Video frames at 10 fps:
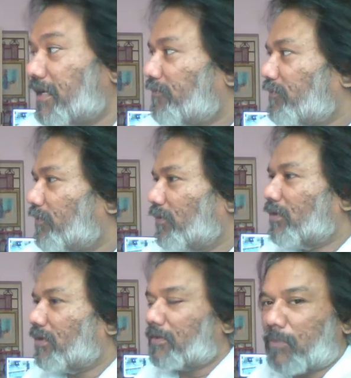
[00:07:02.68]
If
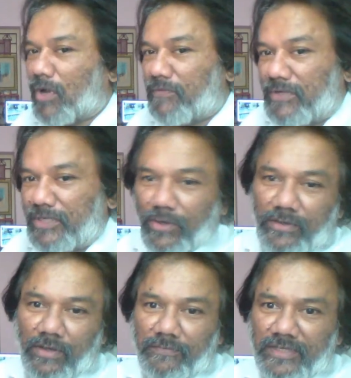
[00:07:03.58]
your boyfriend or
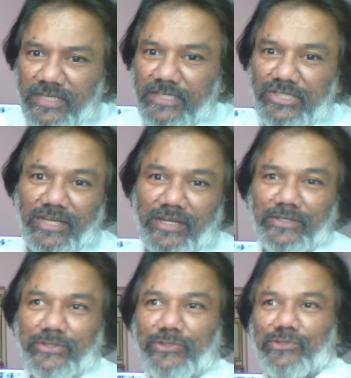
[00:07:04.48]
girlfriend is near
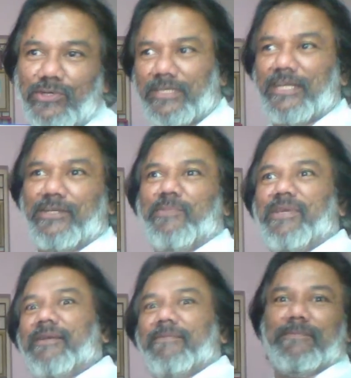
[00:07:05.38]
you, you are trying to
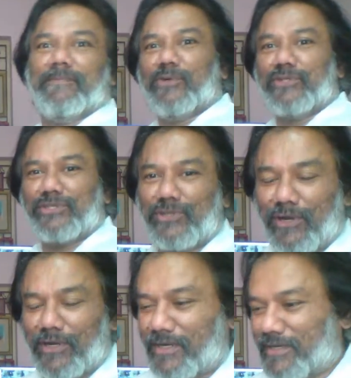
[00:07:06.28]
be more
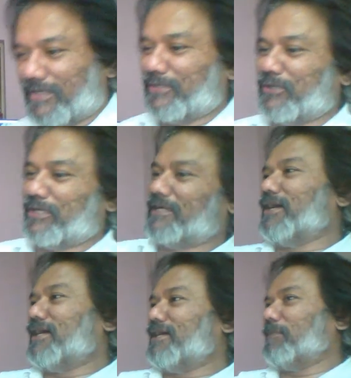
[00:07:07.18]
stronger, and you're like,
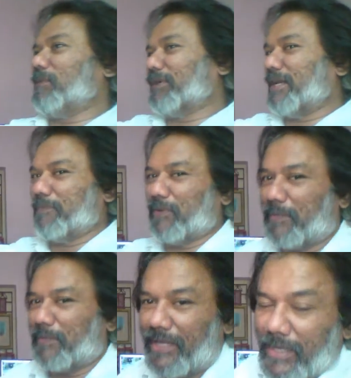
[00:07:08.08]
okay,
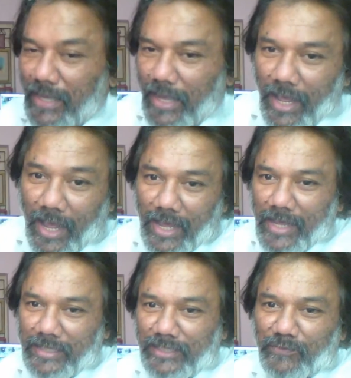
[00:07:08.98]
prick me.
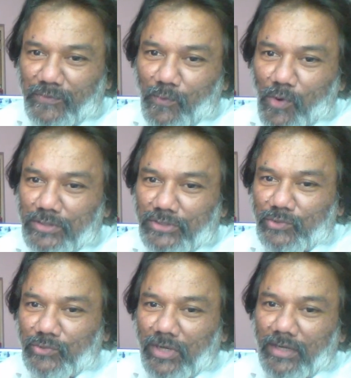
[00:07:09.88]
And if you want
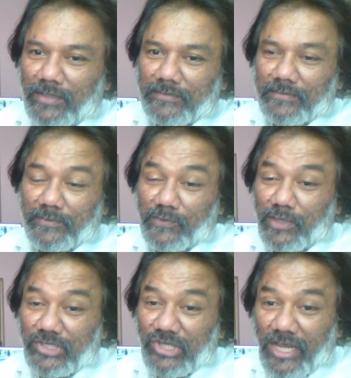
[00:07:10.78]
to, if you're
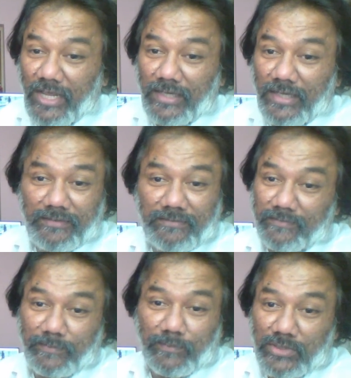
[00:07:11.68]
a child,
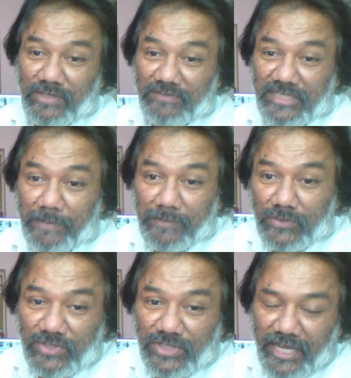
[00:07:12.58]
most of the time
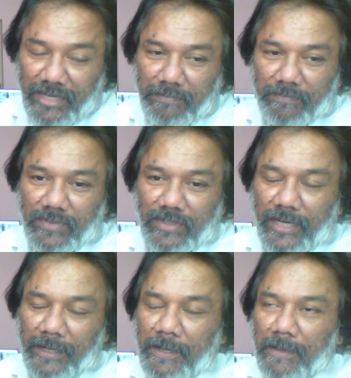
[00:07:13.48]
you scream,
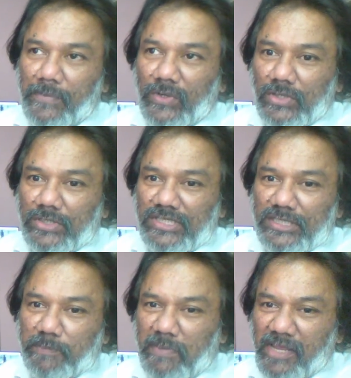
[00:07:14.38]
right? Because it
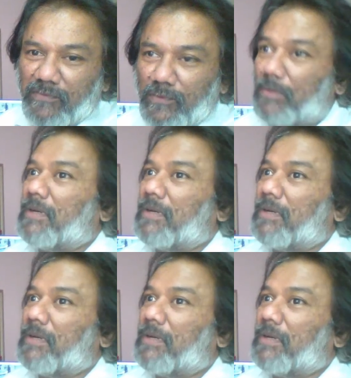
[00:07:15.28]
is painful.